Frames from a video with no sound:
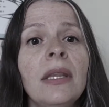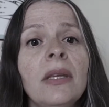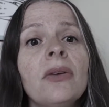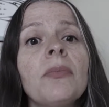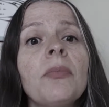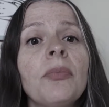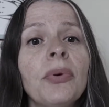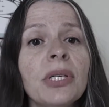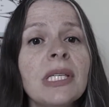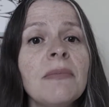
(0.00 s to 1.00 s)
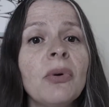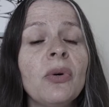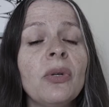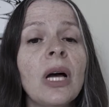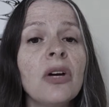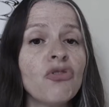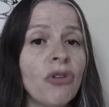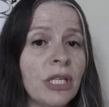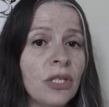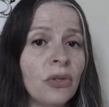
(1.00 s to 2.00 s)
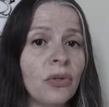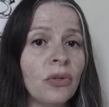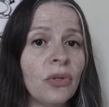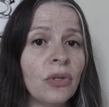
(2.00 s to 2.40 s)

the proximal radiolunar